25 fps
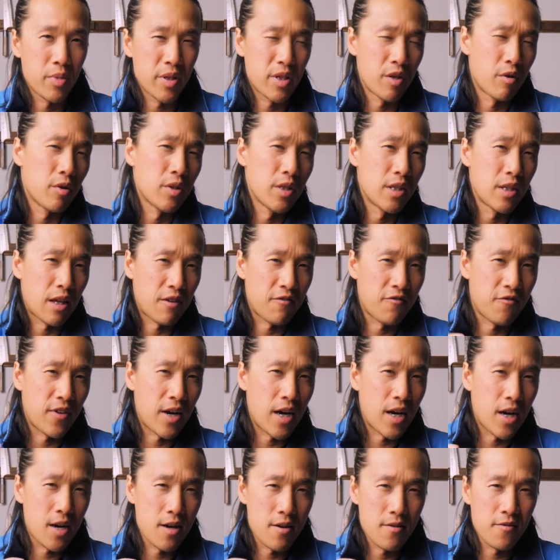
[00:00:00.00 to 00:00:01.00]
But they're only like
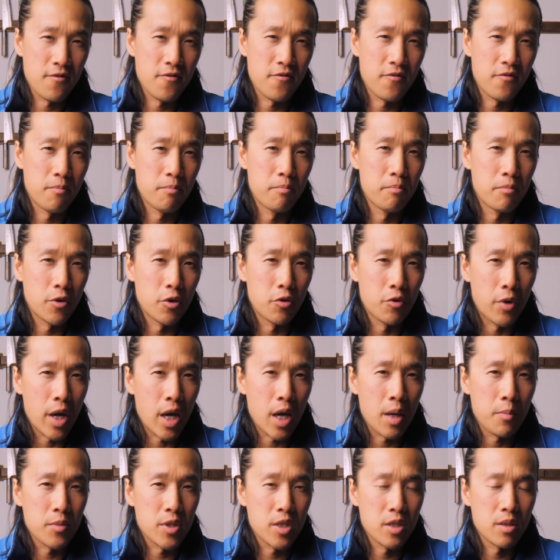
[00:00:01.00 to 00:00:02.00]
5
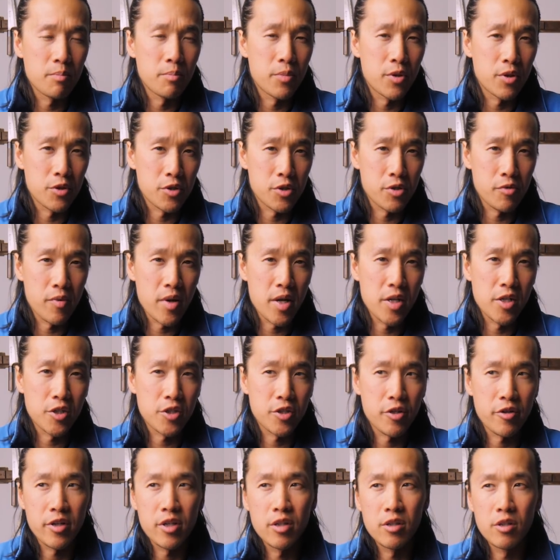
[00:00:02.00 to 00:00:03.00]
grams per syringe.
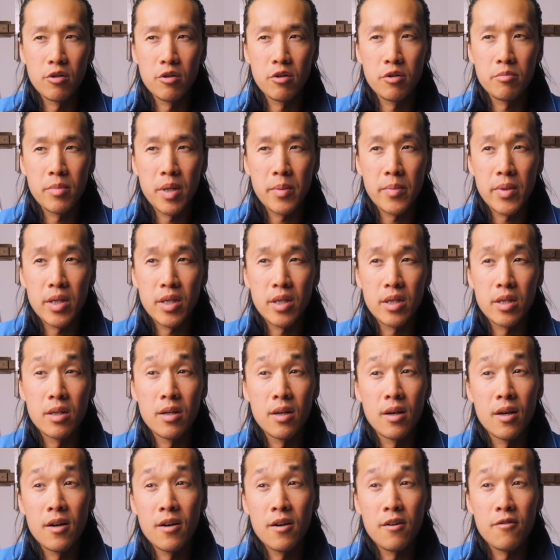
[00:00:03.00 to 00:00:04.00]
So you can load maybe
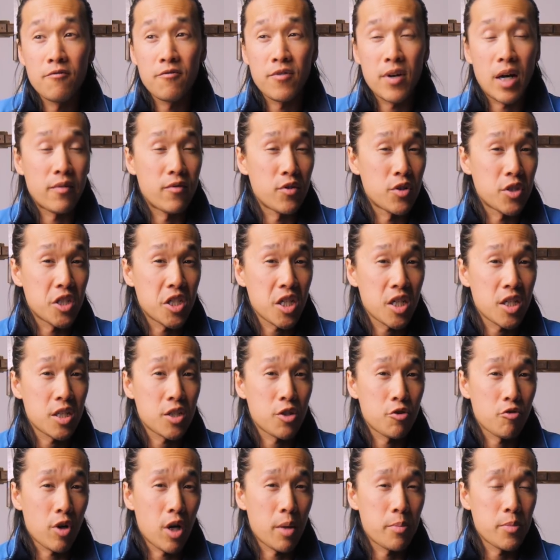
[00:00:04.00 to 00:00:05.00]
5 or 6
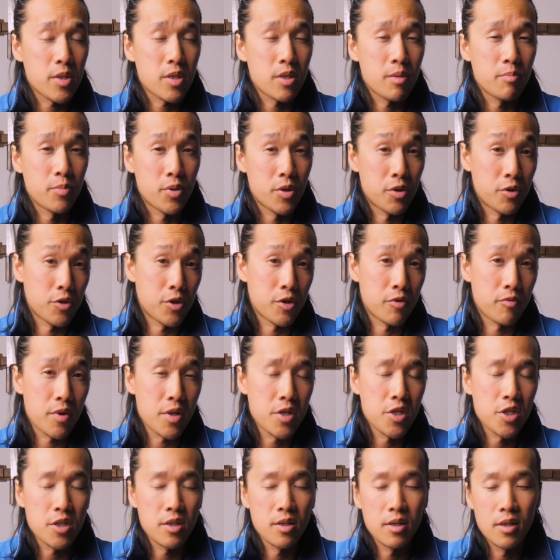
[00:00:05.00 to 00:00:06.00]
strops per
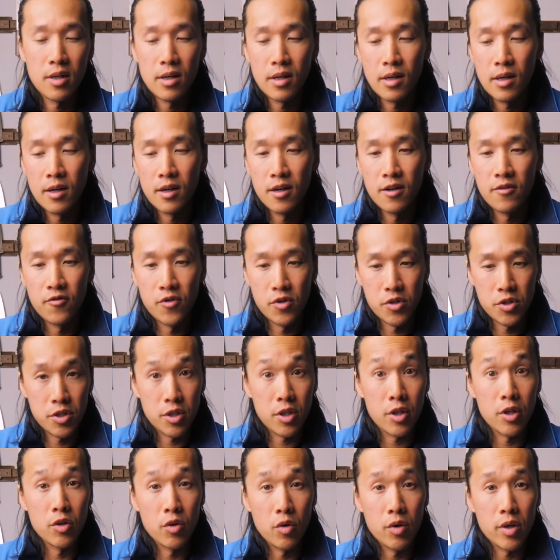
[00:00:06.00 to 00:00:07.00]
syringe
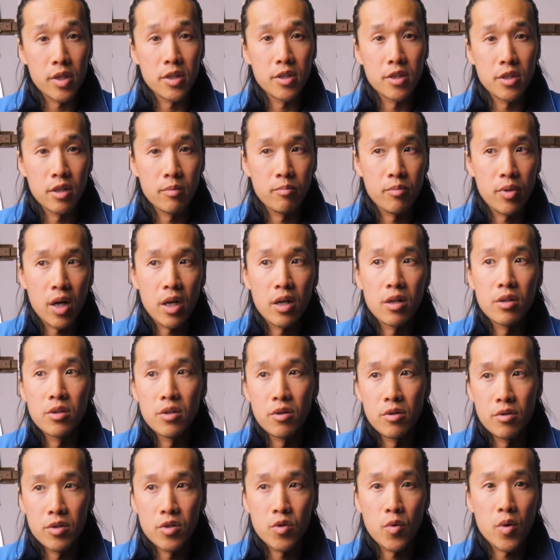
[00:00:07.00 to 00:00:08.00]
versus the Norton. You can probably
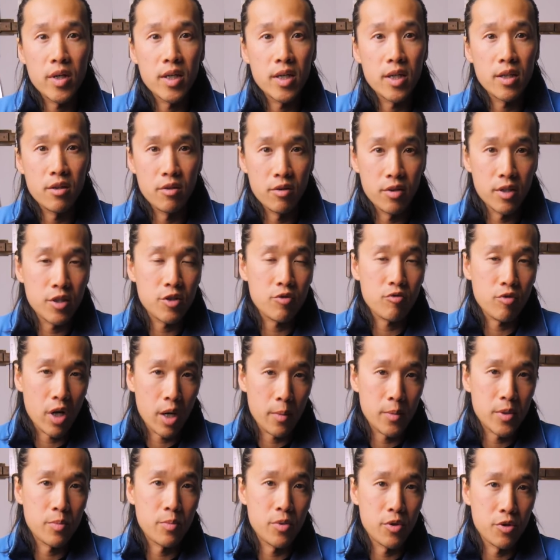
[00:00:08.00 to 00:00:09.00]
load 20, 30
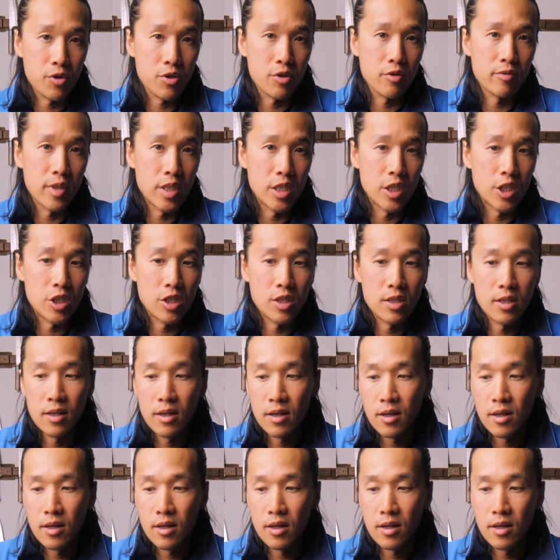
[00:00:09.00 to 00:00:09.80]
strops per syringe.